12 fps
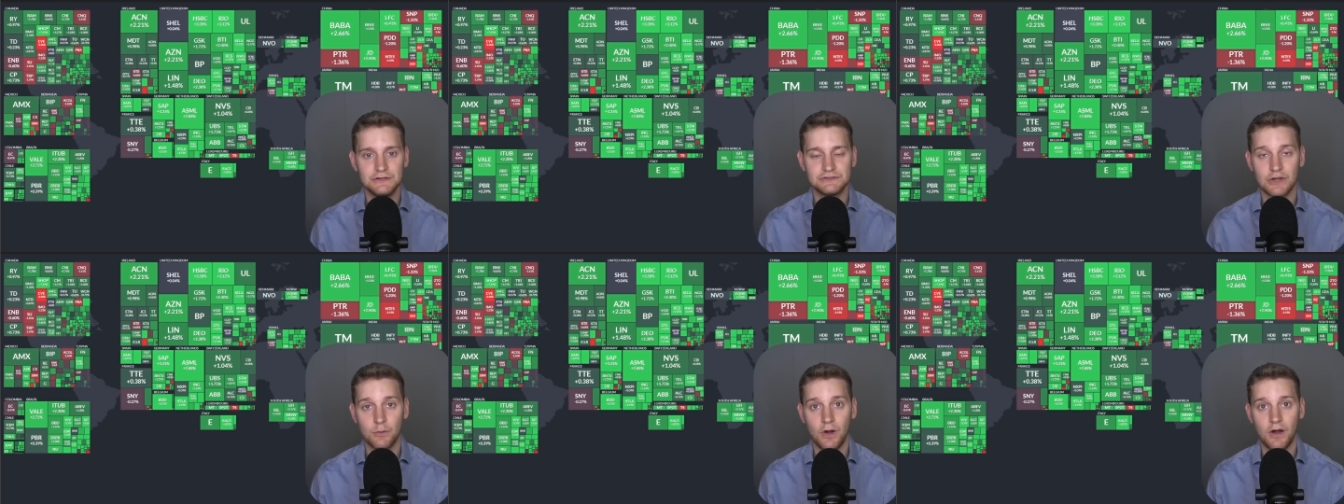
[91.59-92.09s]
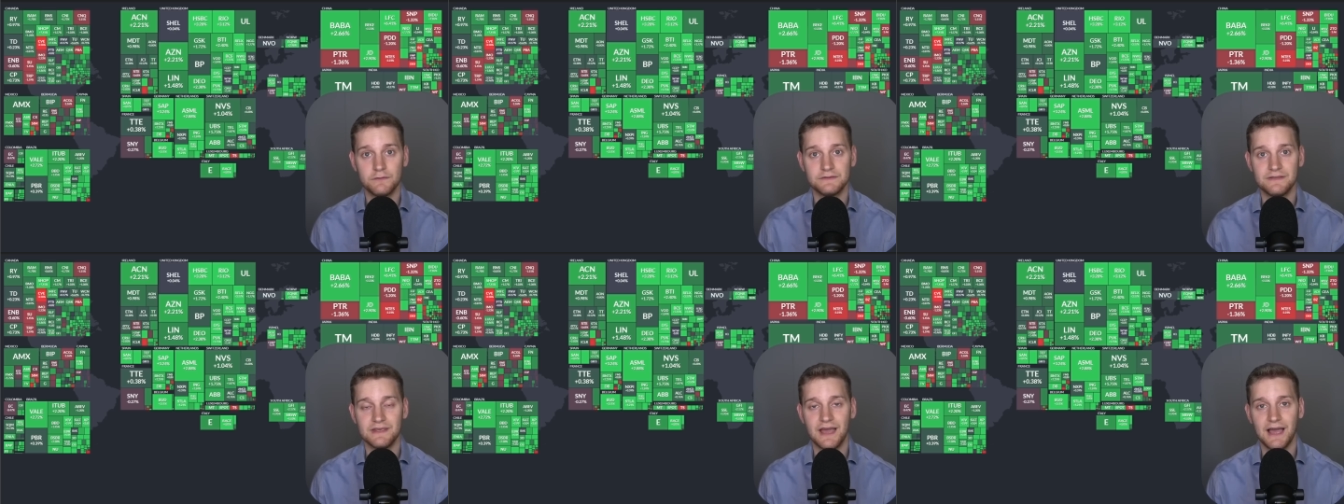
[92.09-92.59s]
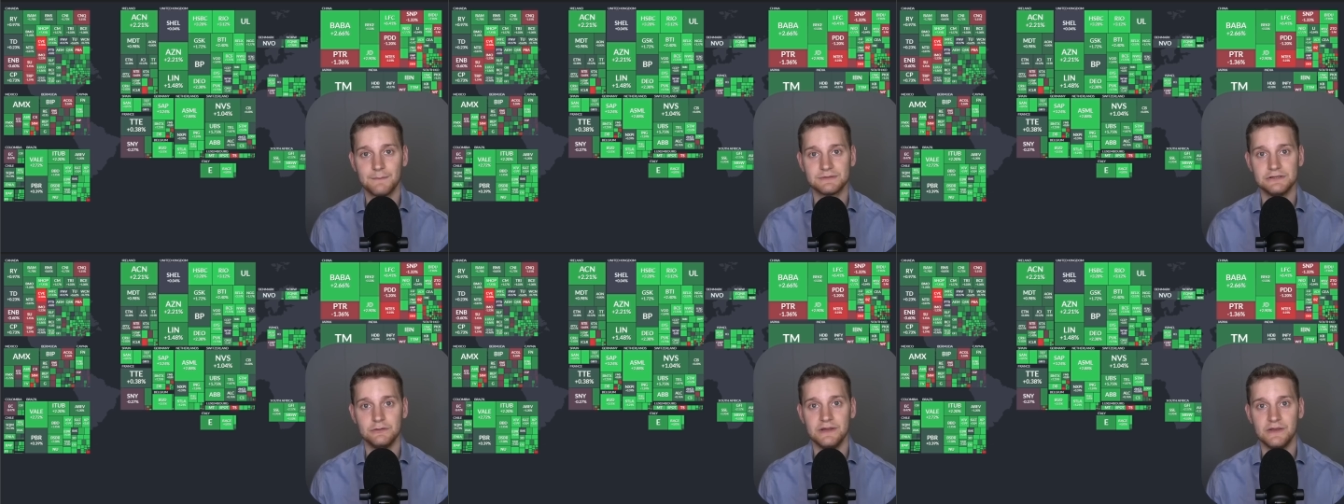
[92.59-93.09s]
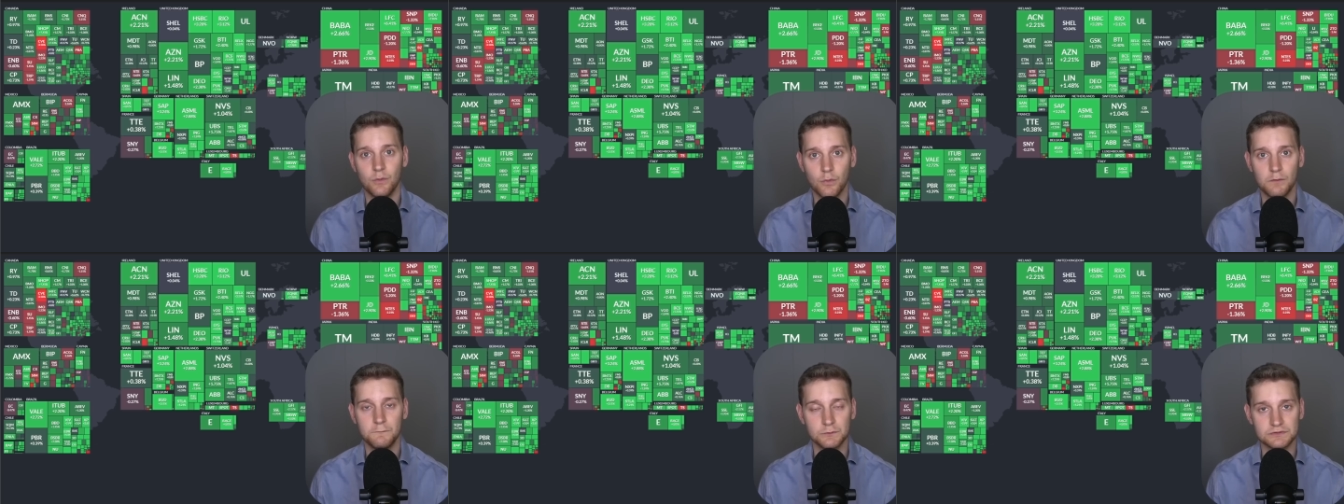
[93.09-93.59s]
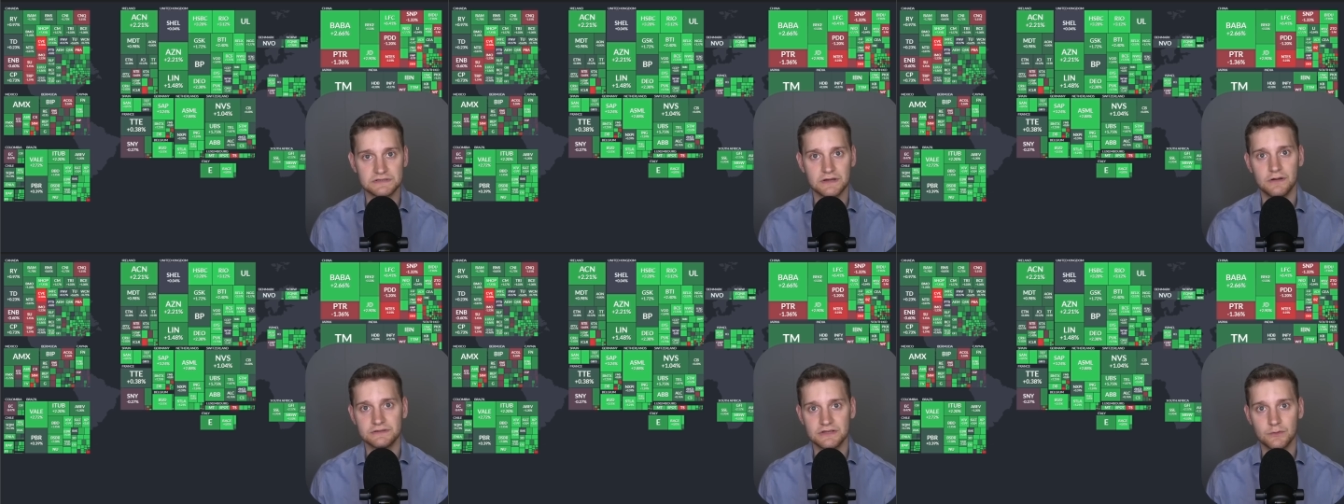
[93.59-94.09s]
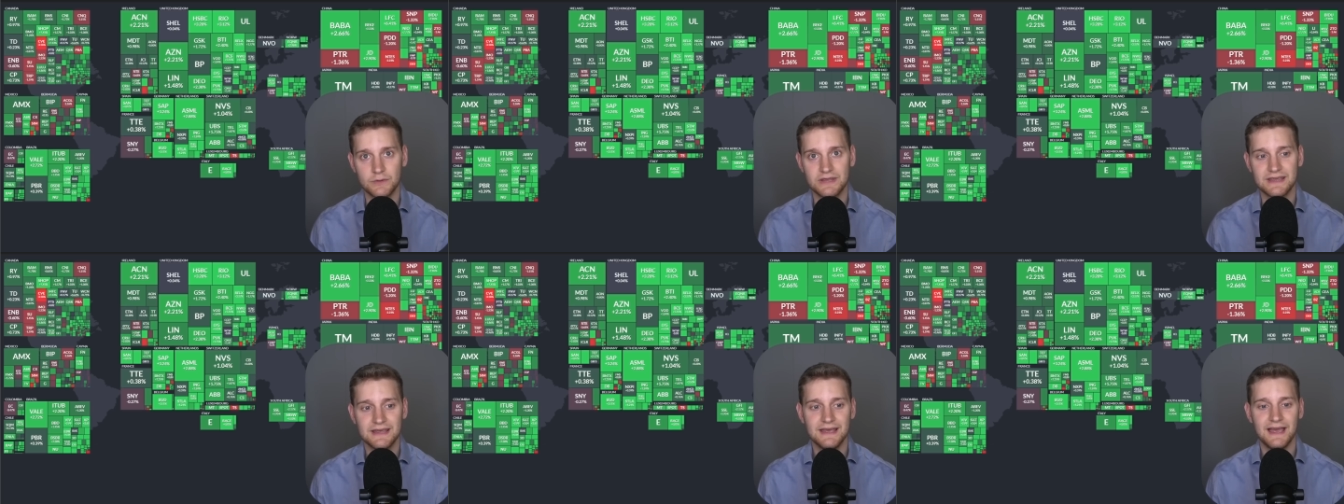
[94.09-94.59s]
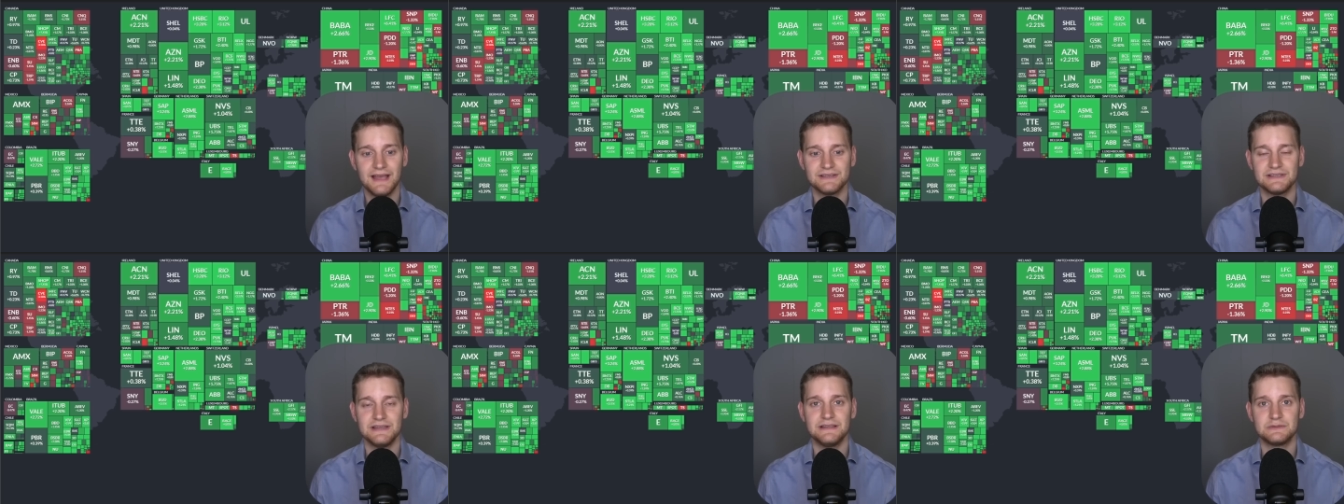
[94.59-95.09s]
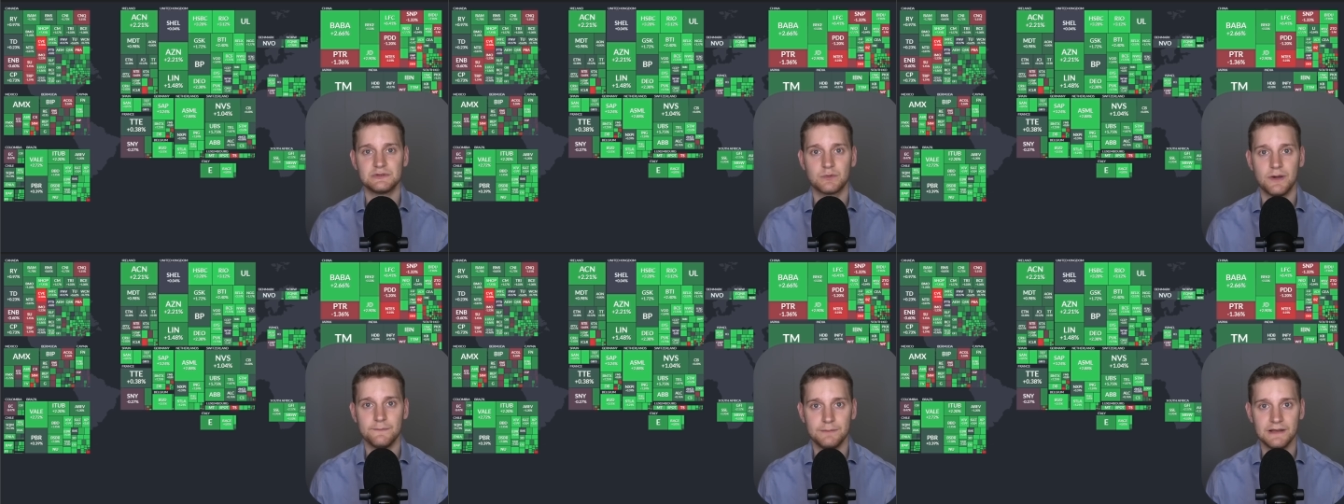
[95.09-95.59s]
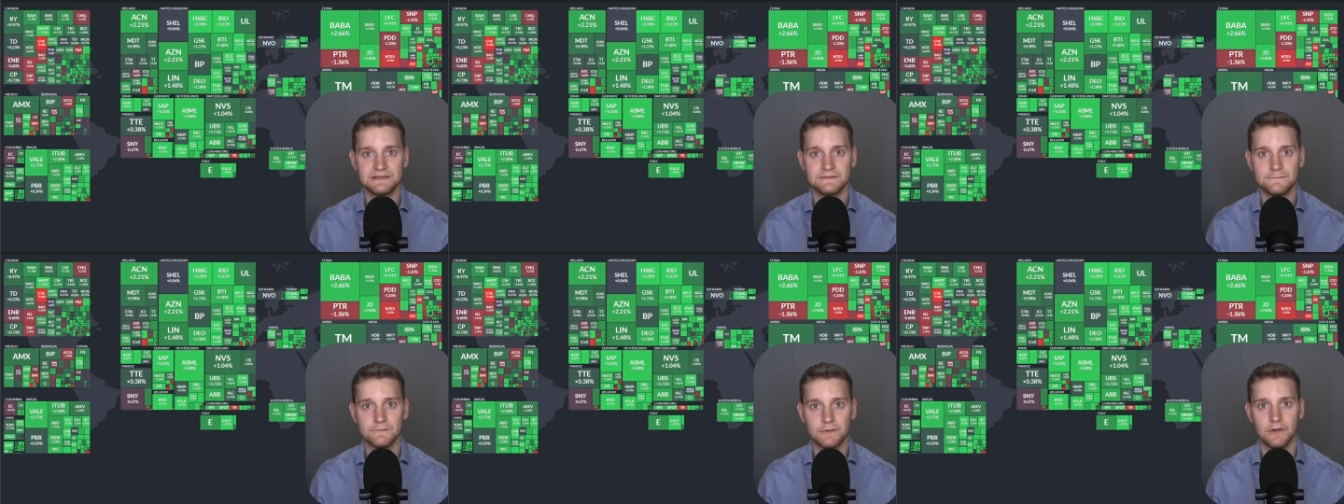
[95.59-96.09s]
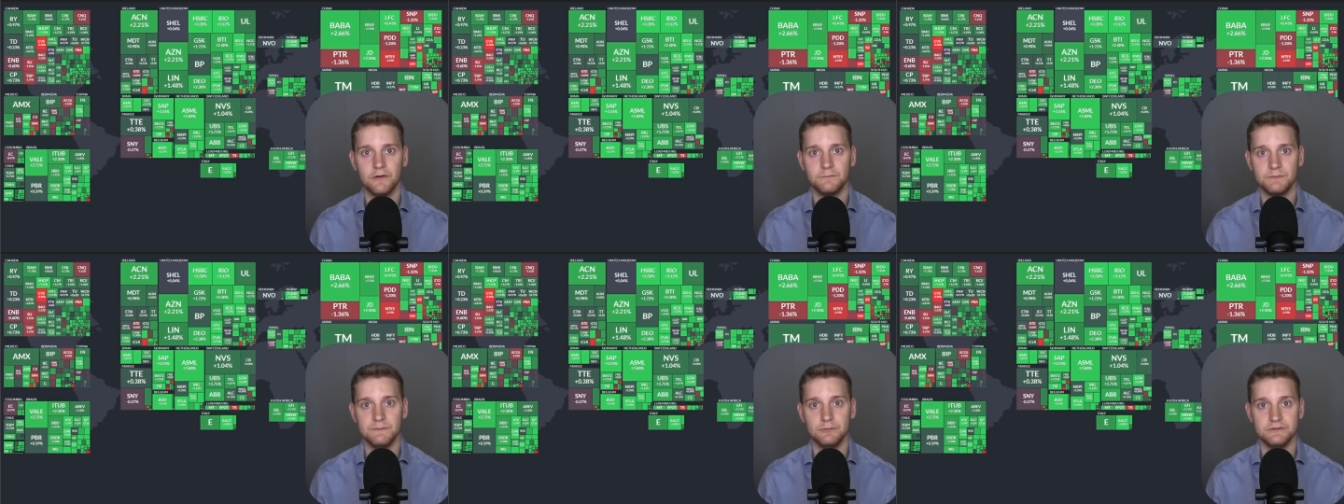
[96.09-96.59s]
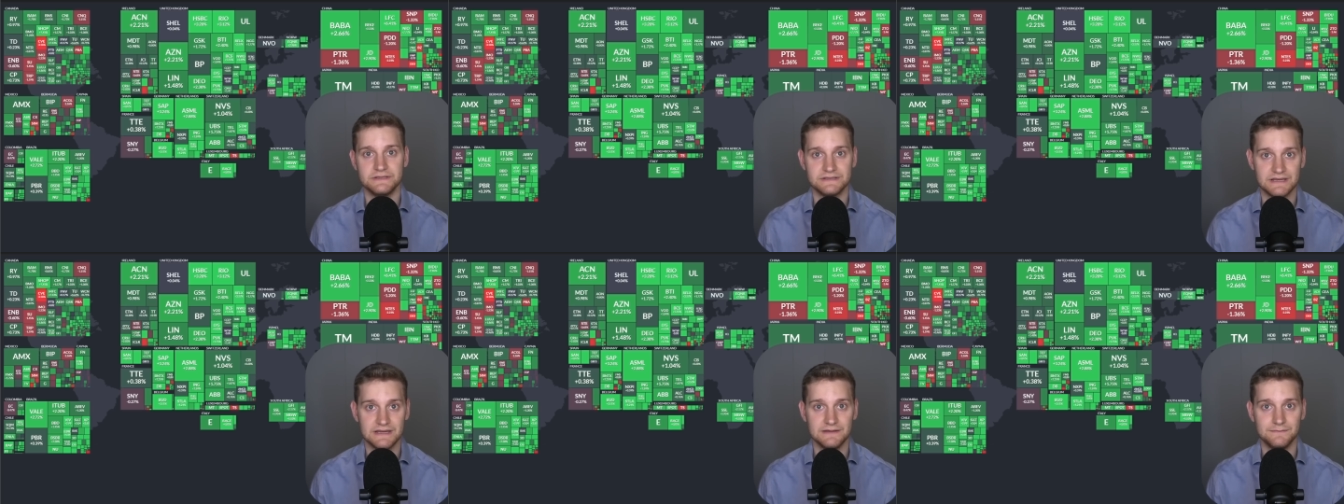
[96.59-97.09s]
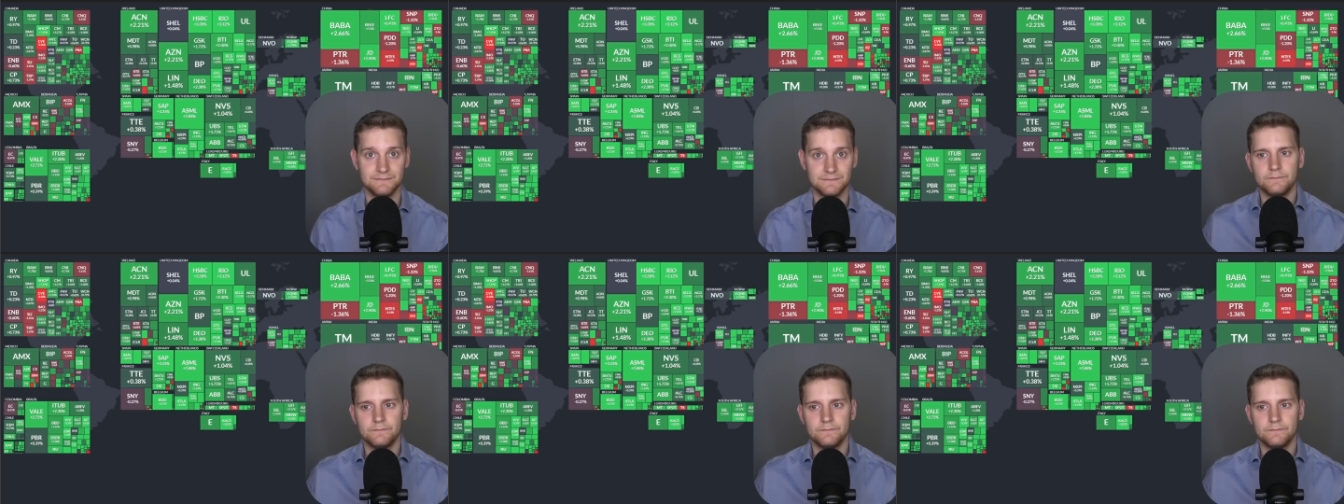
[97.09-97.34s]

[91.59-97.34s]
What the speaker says: So after the absolutely awful start to the week, actually this was quite pleasant for a lot of people to see.